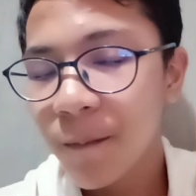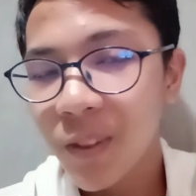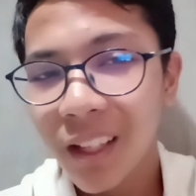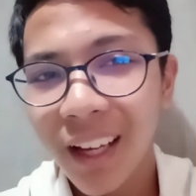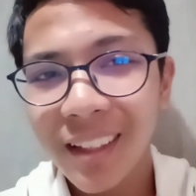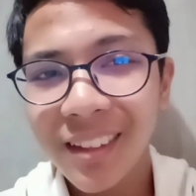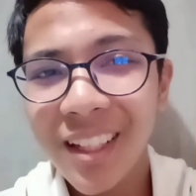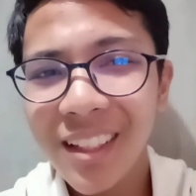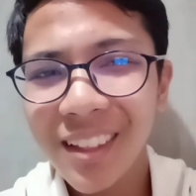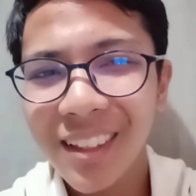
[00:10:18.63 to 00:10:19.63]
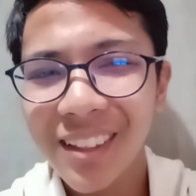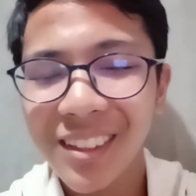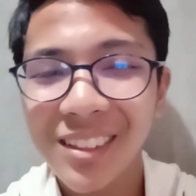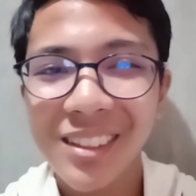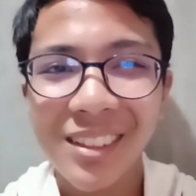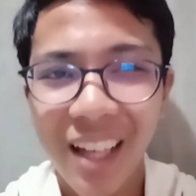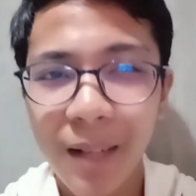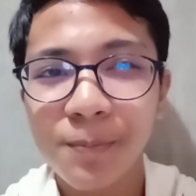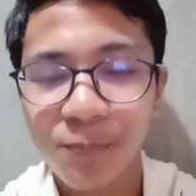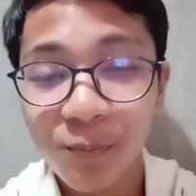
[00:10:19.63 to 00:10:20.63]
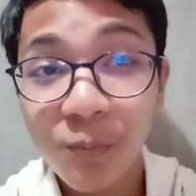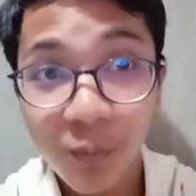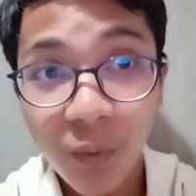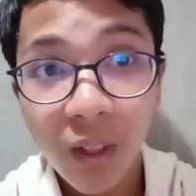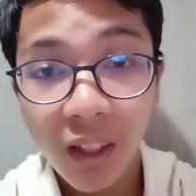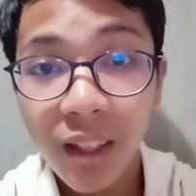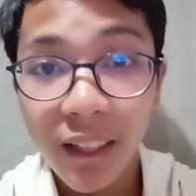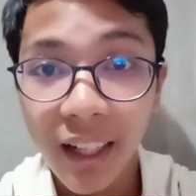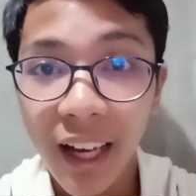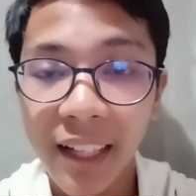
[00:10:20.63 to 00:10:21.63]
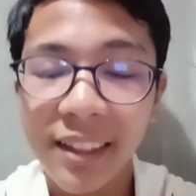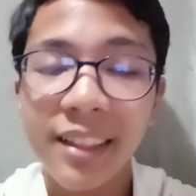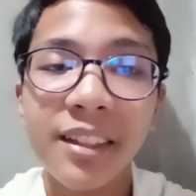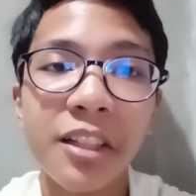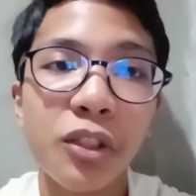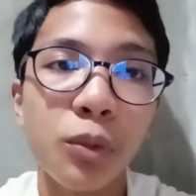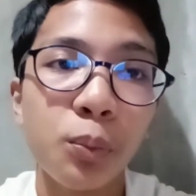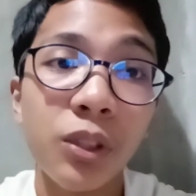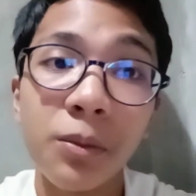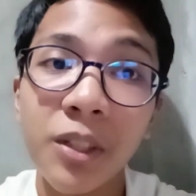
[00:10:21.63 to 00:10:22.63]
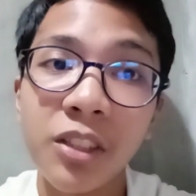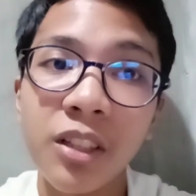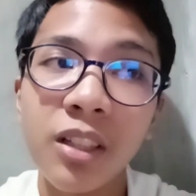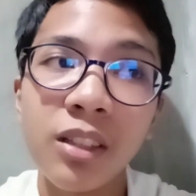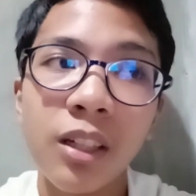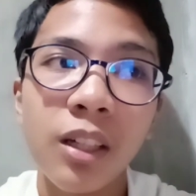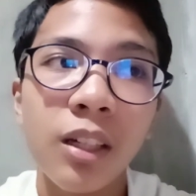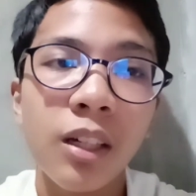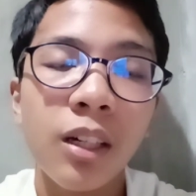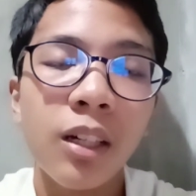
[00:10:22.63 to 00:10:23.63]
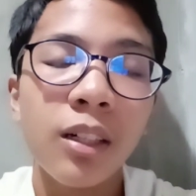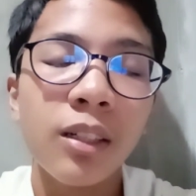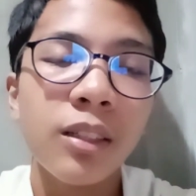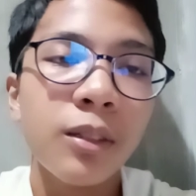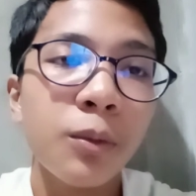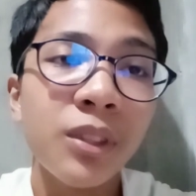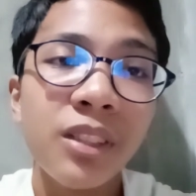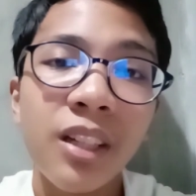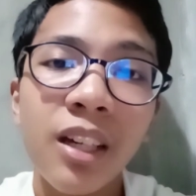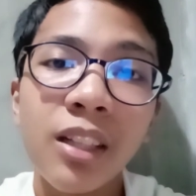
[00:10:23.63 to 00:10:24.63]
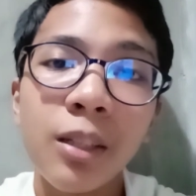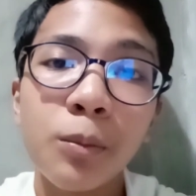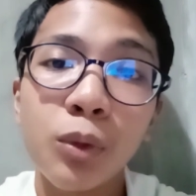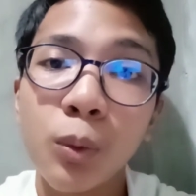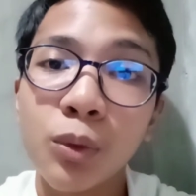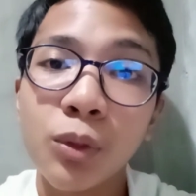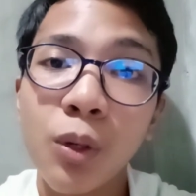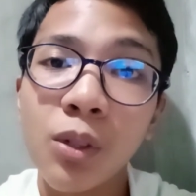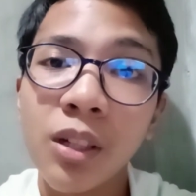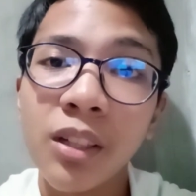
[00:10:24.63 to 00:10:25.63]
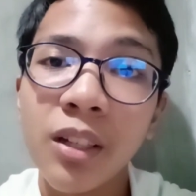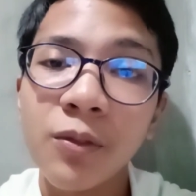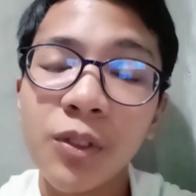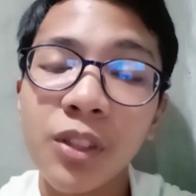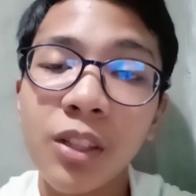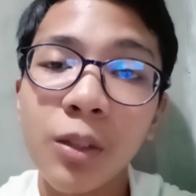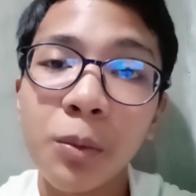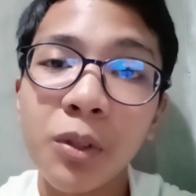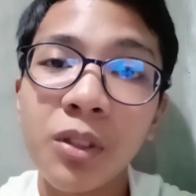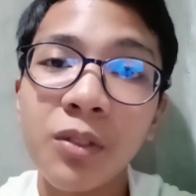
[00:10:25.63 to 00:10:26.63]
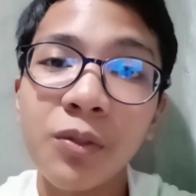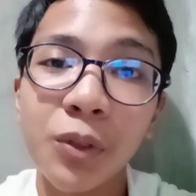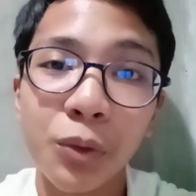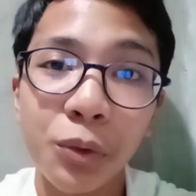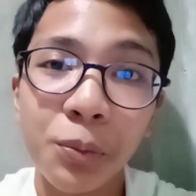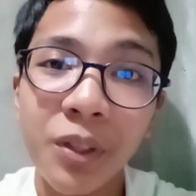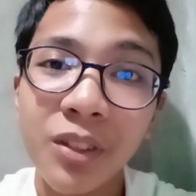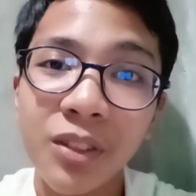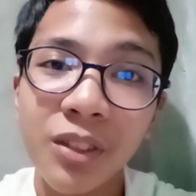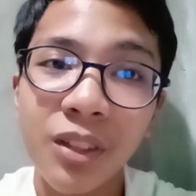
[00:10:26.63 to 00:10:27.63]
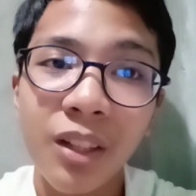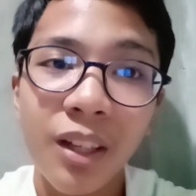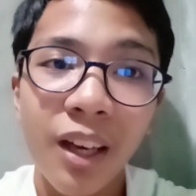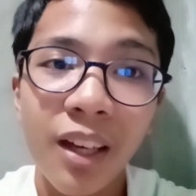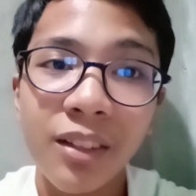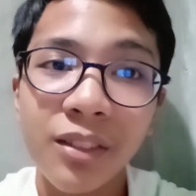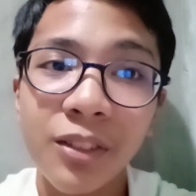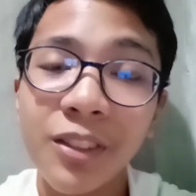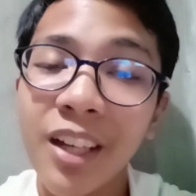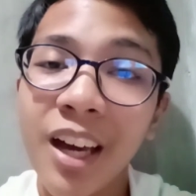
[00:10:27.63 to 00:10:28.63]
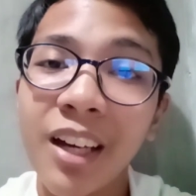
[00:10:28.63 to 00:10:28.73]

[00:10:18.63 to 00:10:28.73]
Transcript: I think, yeah, I think that's pretty much it. Once again, I'm so sorry again for not uploading for two months. So yeah,